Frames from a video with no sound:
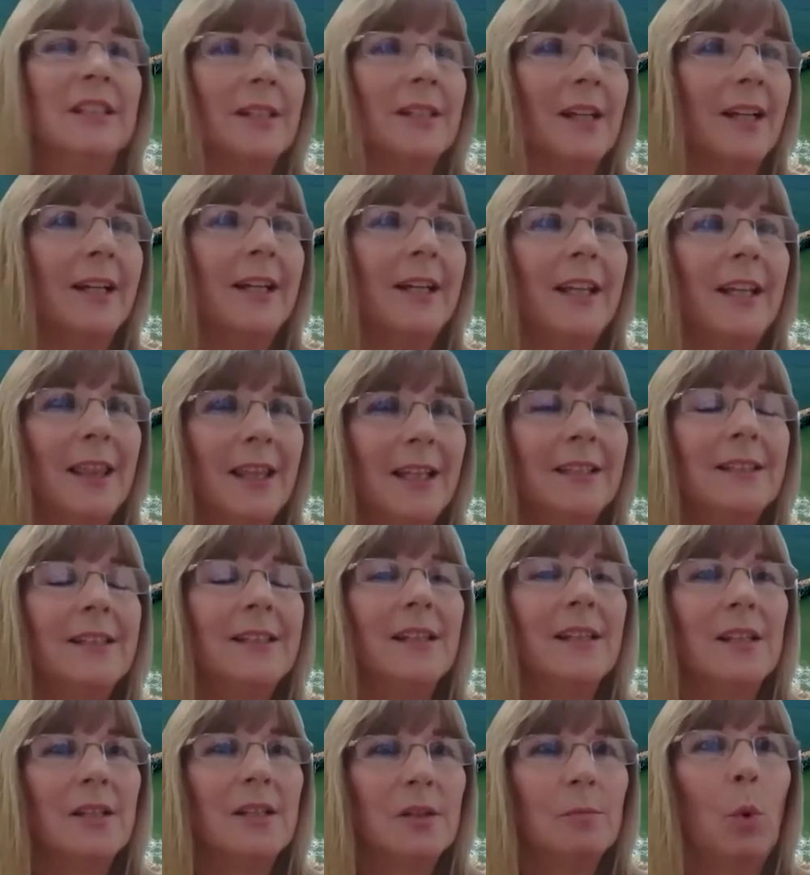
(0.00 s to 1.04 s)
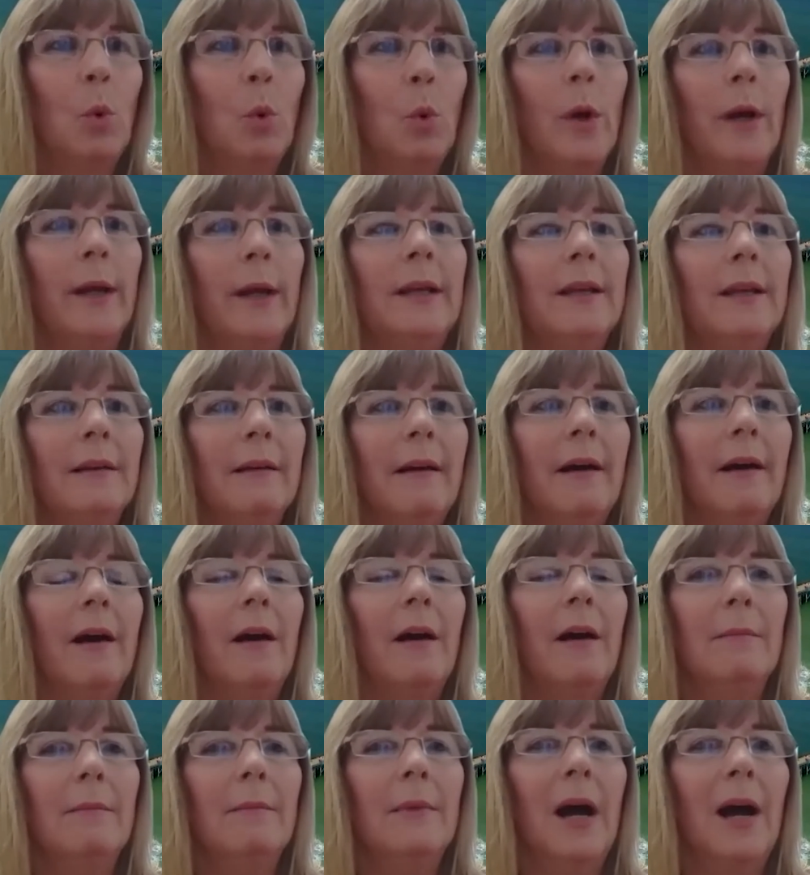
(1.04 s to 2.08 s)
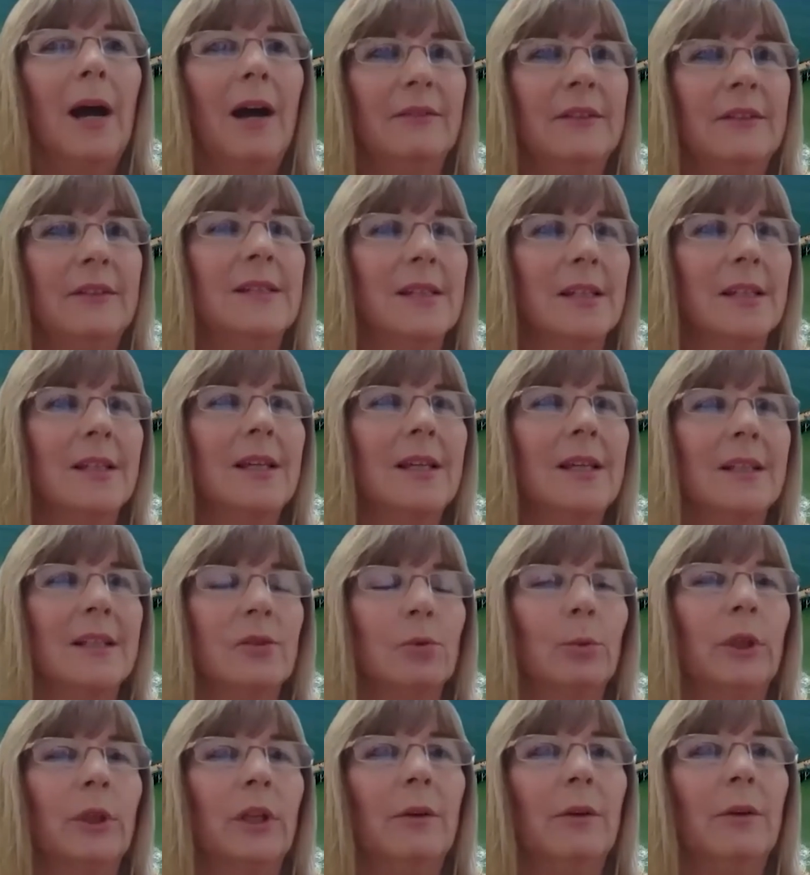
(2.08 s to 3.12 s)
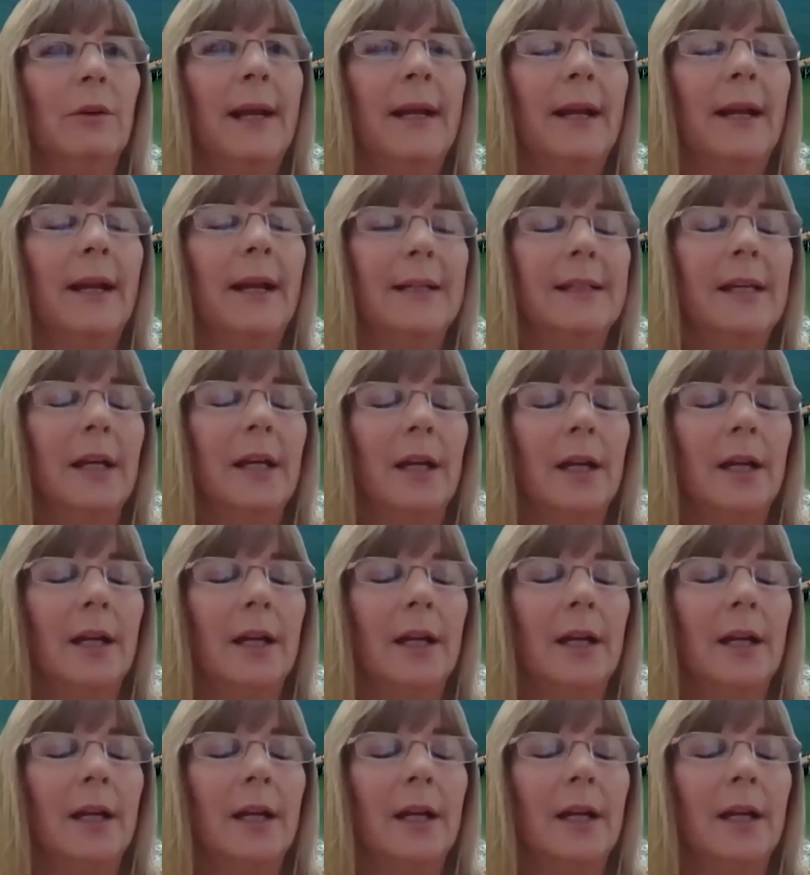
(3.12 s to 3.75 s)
done anything to this point. Obviously, that's a really great idea.